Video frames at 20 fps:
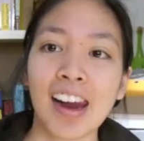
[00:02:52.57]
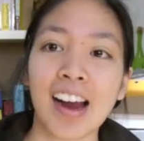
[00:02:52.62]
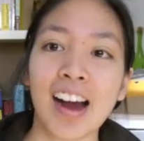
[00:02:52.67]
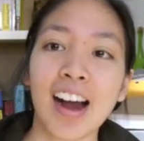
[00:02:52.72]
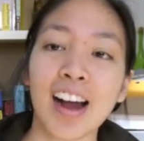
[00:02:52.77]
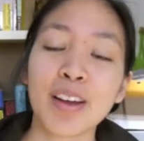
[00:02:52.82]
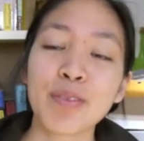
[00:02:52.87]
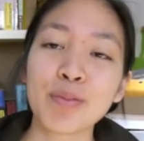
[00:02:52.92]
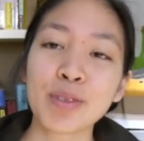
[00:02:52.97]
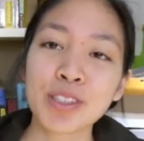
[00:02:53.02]

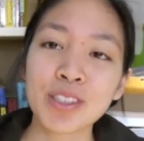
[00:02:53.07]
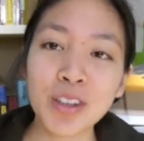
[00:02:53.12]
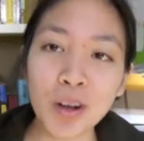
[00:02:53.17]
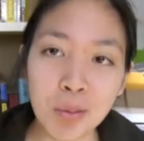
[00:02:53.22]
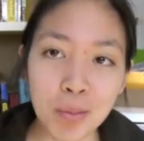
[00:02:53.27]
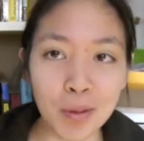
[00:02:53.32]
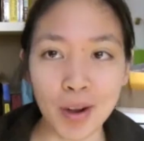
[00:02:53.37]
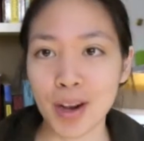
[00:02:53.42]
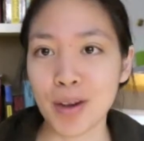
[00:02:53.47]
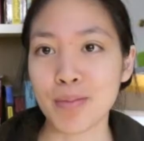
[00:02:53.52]
I'm so
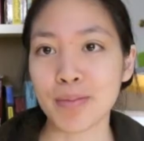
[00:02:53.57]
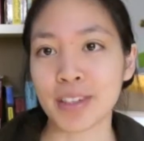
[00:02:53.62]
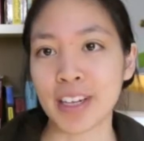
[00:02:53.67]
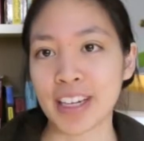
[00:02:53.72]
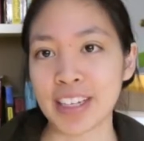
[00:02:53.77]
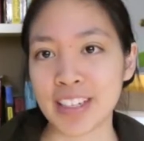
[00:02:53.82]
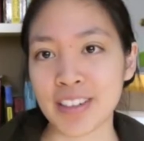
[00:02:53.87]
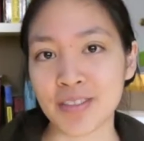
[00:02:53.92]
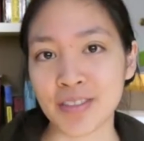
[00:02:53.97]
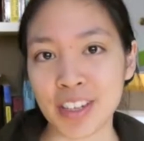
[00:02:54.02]
bummed I
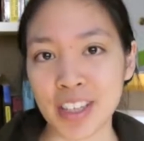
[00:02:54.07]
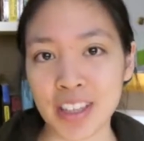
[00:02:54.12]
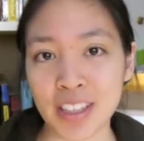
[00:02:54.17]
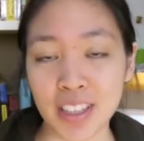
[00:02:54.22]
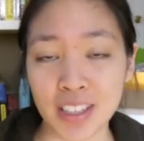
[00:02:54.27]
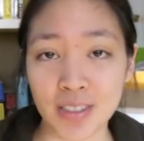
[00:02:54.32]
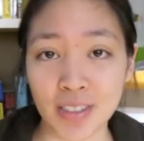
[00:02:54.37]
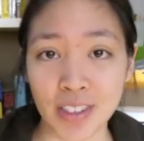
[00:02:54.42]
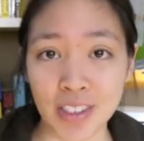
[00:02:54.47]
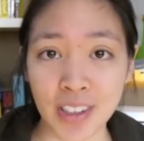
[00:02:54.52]
didn't read
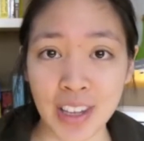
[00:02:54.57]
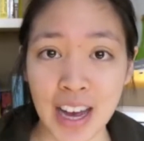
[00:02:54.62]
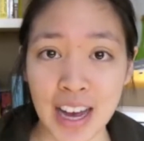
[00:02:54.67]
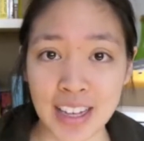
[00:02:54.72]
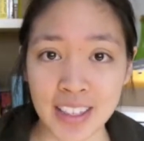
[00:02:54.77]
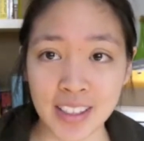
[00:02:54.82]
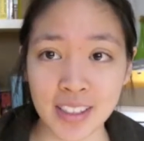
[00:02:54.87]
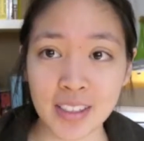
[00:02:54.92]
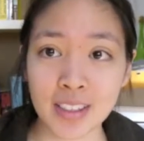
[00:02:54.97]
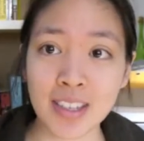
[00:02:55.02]
this for
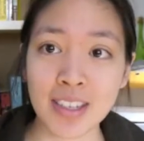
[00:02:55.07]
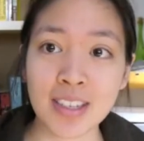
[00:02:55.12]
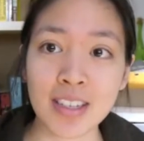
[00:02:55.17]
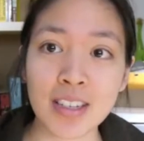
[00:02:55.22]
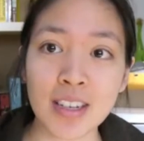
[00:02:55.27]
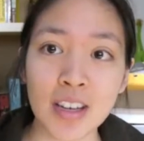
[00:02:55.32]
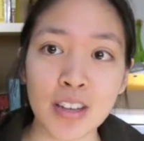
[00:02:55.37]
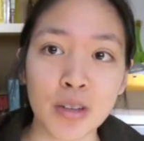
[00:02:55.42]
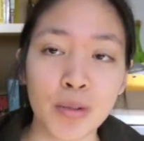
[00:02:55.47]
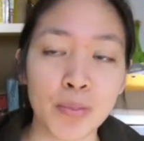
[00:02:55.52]
class. This is
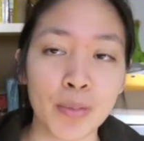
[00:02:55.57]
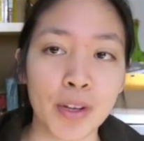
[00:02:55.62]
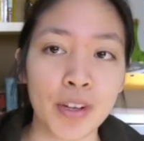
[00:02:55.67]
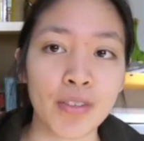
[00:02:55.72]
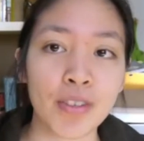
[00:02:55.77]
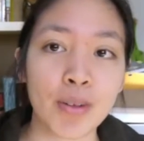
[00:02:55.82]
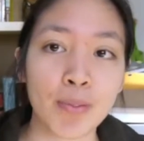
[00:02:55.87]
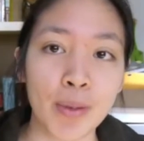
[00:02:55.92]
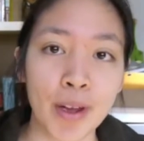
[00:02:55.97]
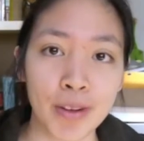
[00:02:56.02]
another book
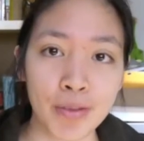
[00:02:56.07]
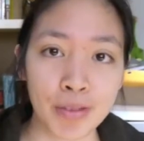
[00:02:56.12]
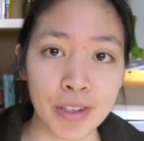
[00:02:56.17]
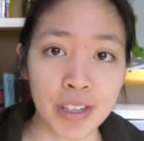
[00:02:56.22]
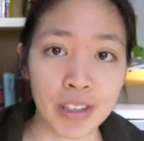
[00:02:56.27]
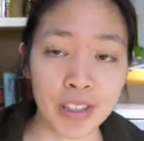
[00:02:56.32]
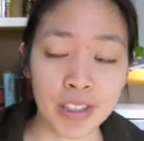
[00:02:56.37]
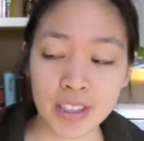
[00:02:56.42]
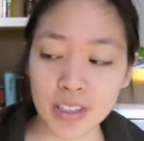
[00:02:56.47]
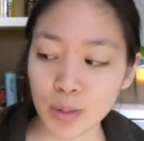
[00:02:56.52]
in my
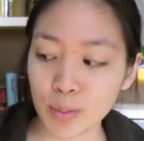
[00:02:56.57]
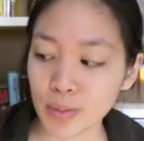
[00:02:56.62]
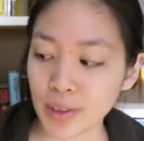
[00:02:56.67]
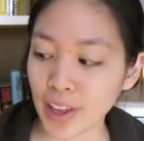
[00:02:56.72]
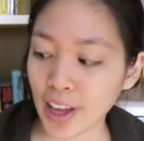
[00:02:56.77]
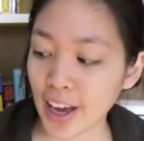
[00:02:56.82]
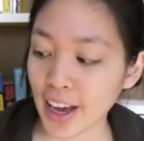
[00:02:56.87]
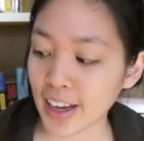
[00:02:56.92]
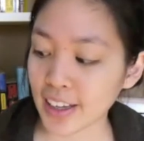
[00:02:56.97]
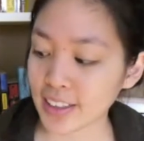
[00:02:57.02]
realism
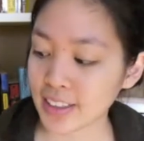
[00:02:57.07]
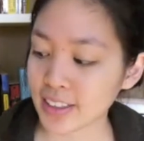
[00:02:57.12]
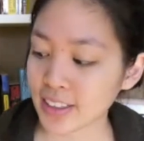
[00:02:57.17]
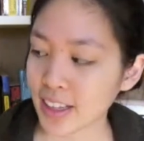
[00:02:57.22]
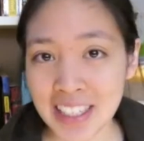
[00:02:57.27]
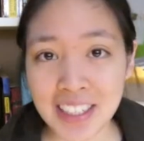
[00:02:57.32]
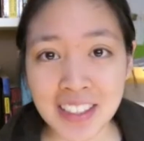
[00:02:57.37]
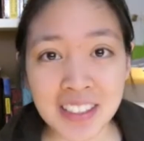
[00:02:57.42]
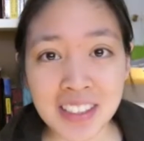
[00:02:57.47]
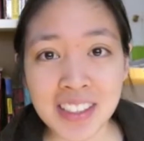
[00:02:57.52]
class.
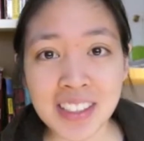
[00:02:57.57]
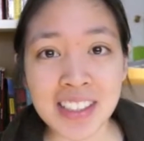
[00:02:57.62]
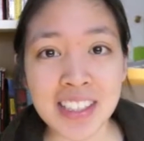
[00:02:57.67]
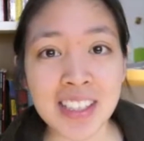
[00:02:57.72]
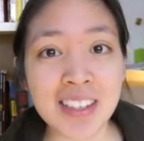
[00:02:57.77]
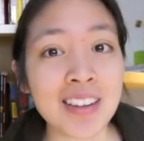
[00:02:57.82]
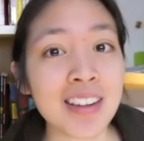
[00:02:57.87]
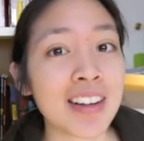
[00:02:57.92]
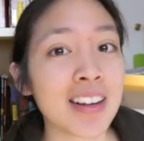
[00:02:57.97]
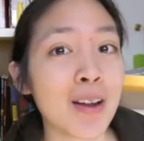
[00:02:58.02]
Here's a
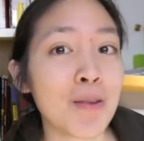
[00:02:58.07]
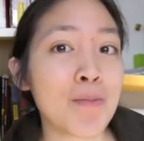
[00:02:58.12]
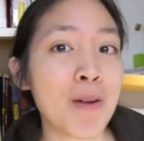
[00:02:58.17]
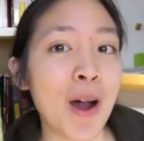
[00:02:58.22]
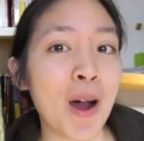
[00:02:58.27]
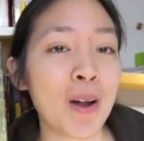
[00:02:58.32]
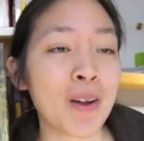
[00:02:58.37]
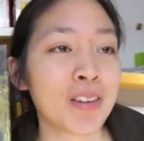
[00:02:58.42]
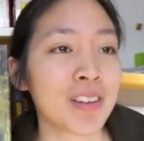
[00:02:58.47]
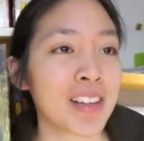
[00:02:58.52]
secret
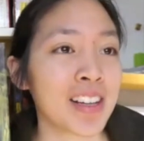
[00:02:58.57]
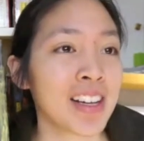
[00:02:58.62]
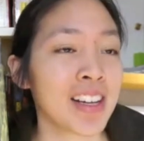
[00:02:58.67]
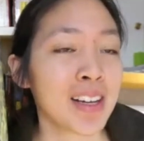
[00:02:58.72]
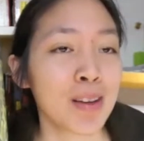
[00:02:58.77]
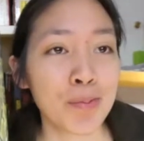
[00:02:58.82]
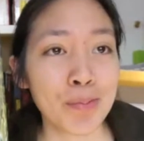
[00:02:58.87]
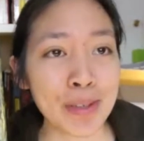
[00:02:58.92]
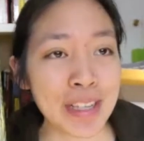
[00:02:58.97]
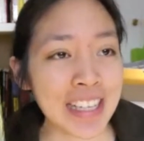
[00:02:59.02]
about
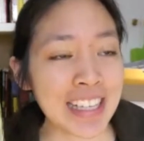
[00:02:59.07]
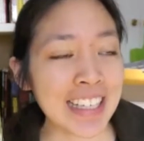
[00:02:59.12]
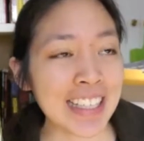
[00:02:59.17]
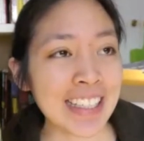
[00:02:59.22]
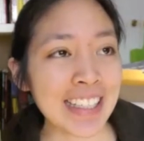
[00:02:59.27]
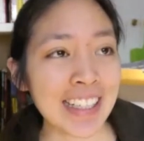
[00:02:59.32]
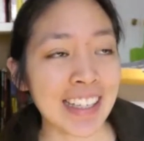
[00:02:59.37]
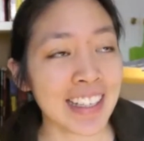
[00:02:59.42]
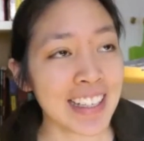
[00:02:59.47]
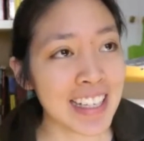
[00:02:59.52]

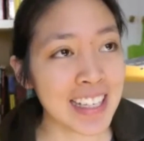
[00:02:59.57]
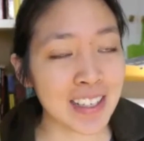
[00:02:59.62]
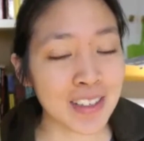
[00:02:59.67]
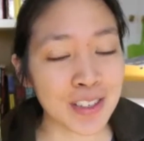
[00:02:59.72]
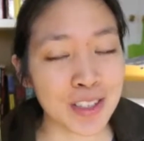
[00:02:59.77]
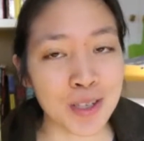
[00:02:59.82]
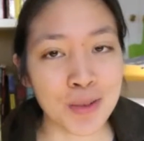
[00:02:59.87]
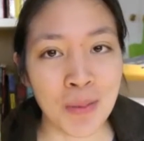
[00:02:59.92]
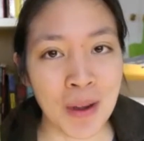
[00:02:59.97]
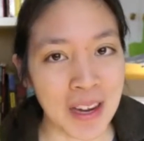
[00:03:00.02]
being an
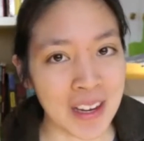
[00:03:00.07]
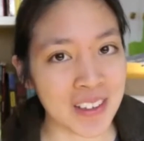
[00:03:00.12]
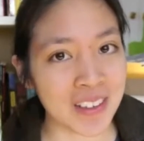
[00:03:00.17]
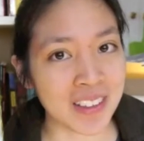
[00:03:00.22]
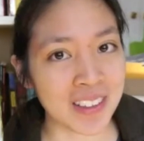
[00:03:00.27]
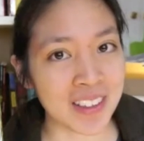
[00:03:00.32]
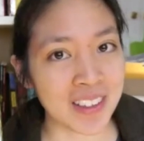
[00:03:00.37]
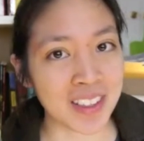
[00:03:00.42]
English major.